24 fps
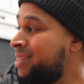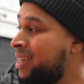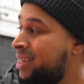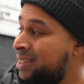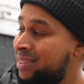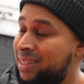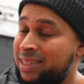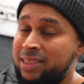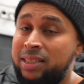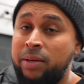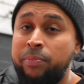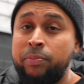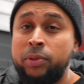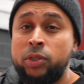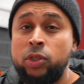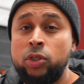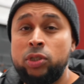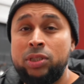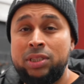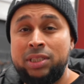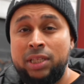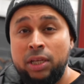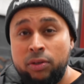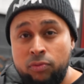intake
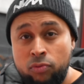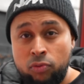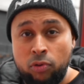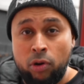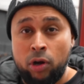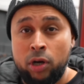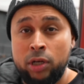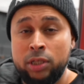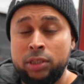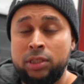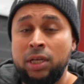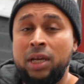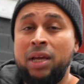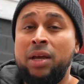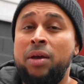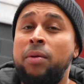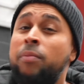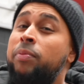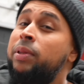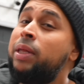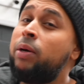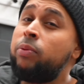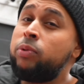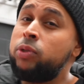temperatures did rise,
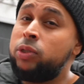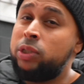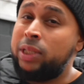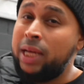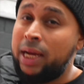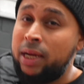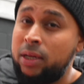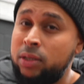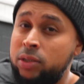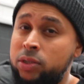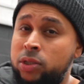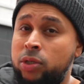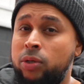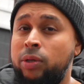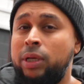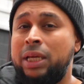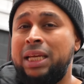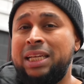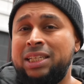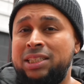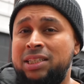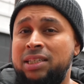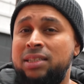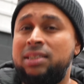but that was down to
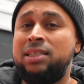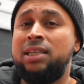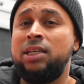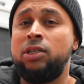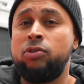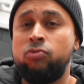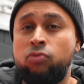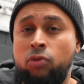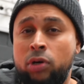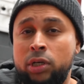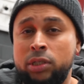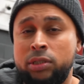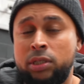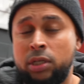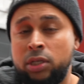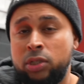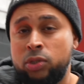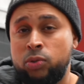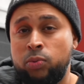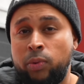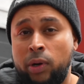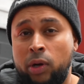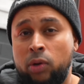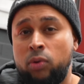EGTs rising
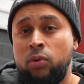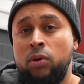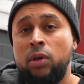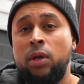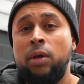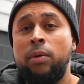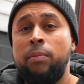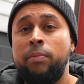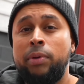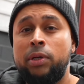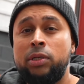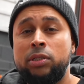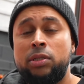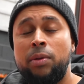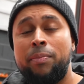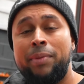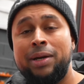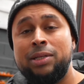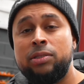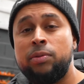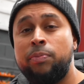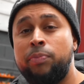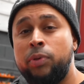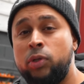as well, because the
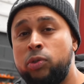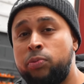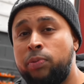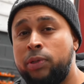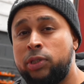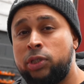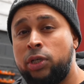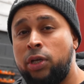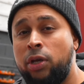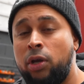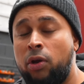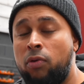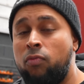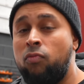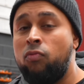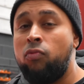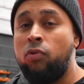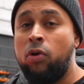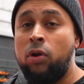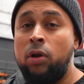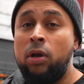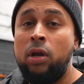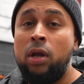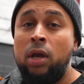amount of boost pressure you can
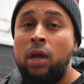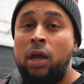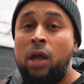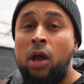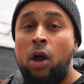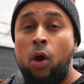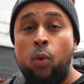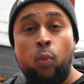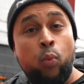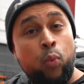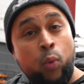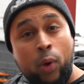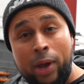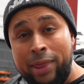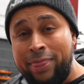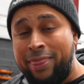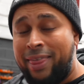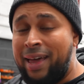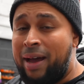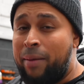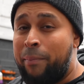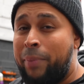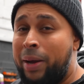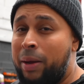run with
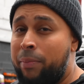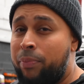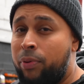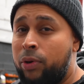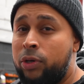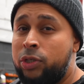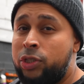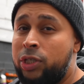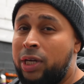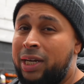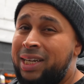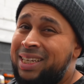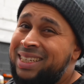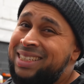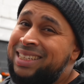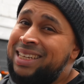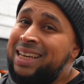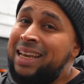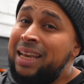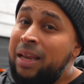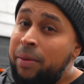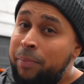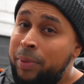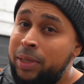that back pressure is
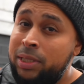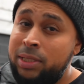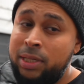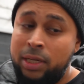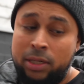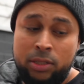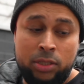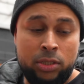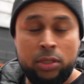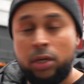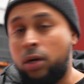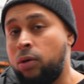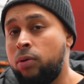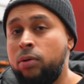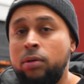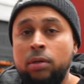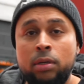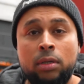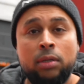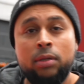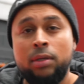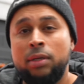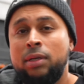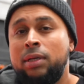limited. So
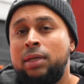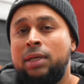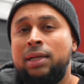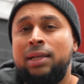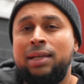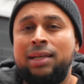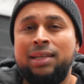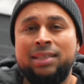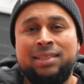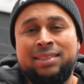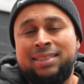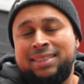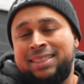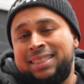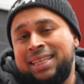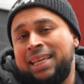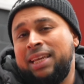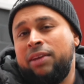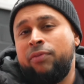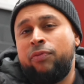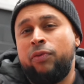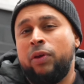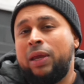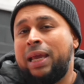let's see
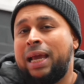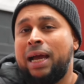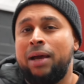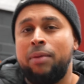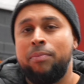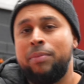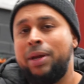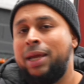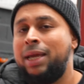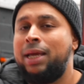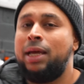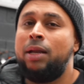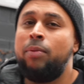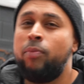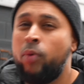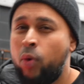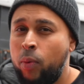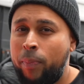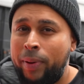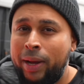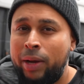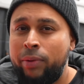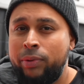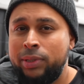if we can make any more
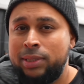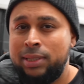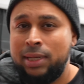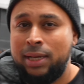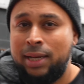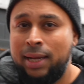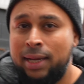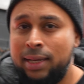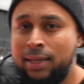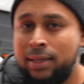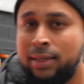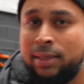power today.